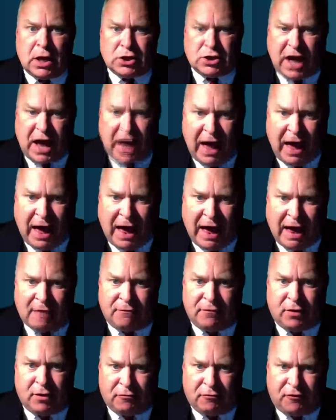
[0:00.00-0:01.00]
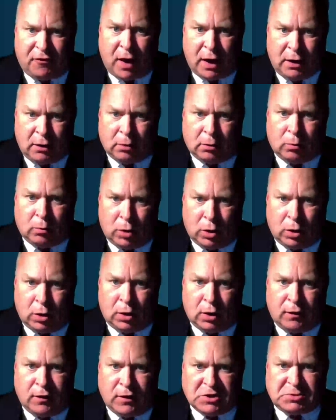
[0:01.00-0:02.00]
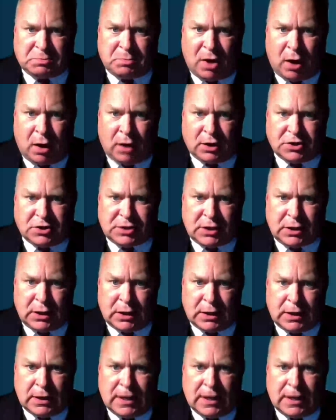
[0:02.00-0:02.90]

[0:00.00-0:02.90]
to have the final word on this policy.